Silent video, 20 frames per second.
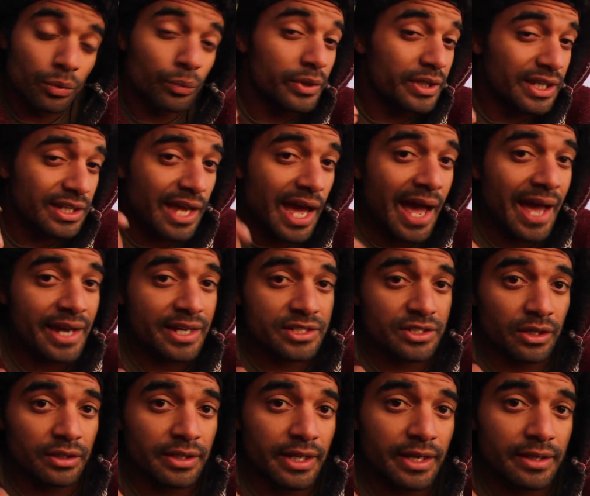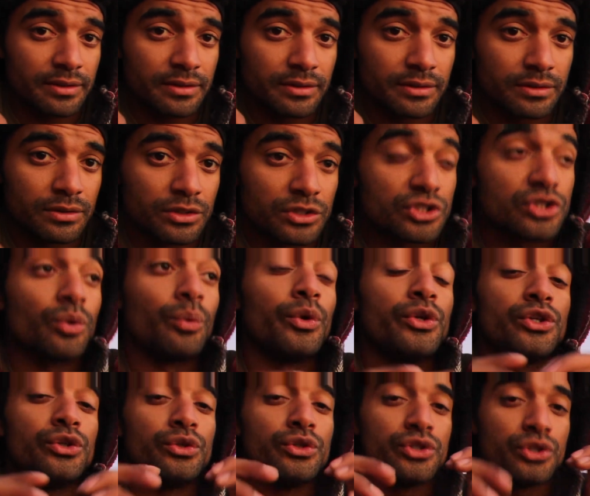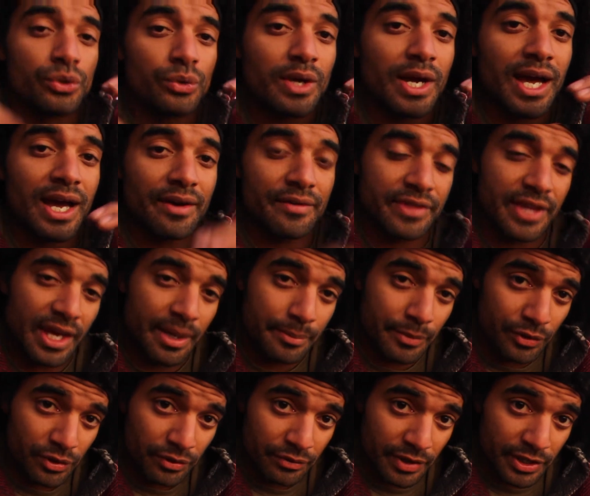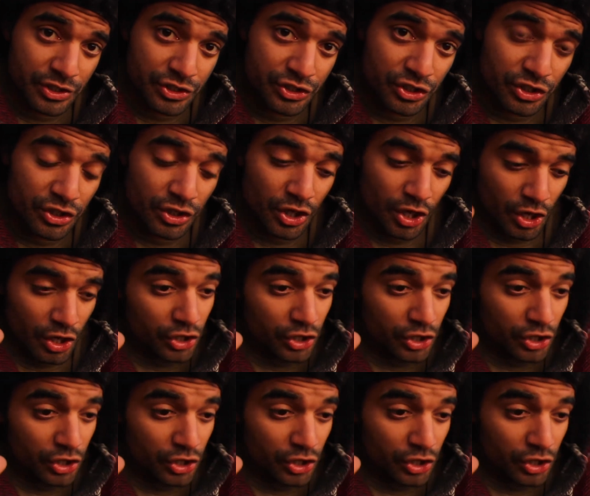we can act on that. So when you do have that motivation,